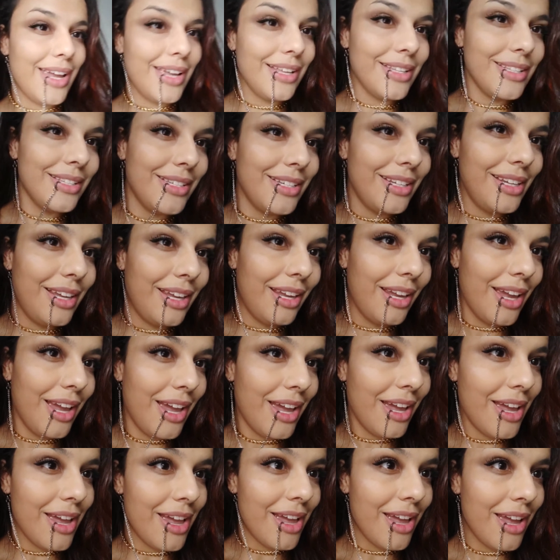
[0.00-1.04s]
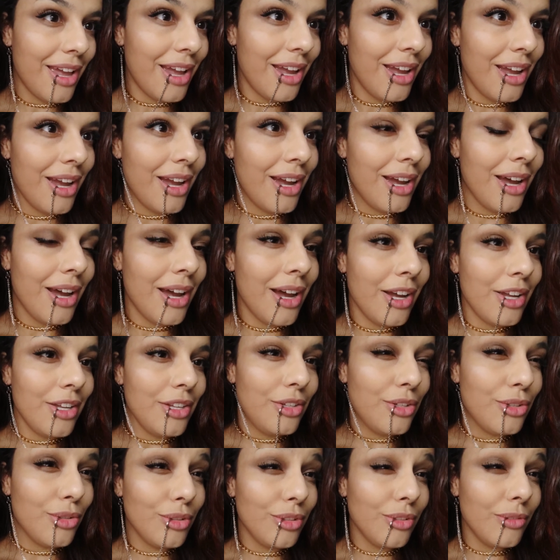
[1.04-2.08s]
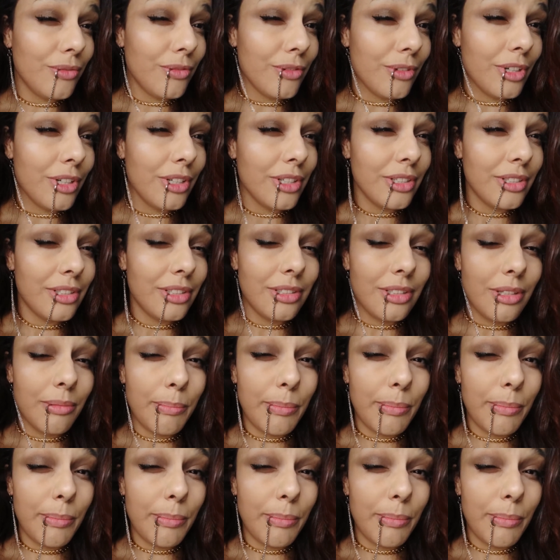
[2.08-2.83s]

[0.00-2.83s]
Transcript: in the Universe, the